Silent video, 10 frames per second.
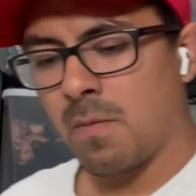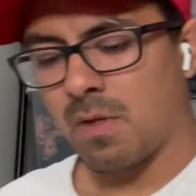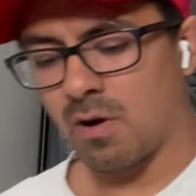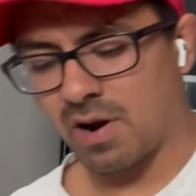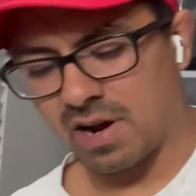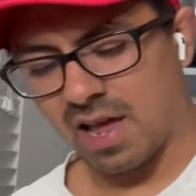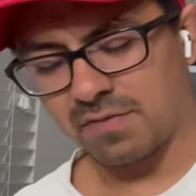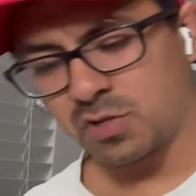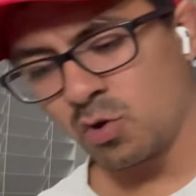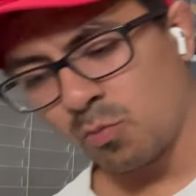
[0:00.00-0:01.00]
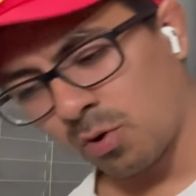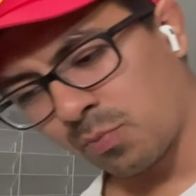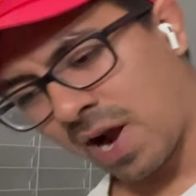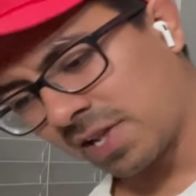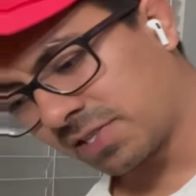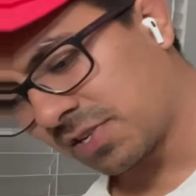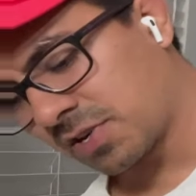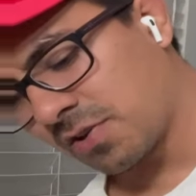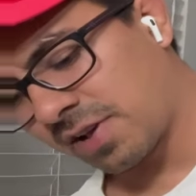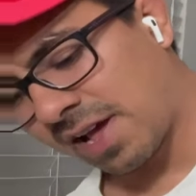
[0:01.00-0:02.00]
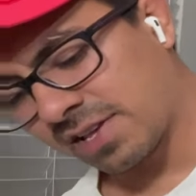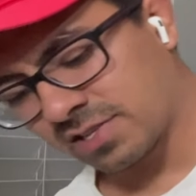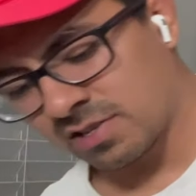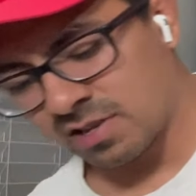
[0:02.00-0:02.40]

All right, I have 2 more brands to show you guys.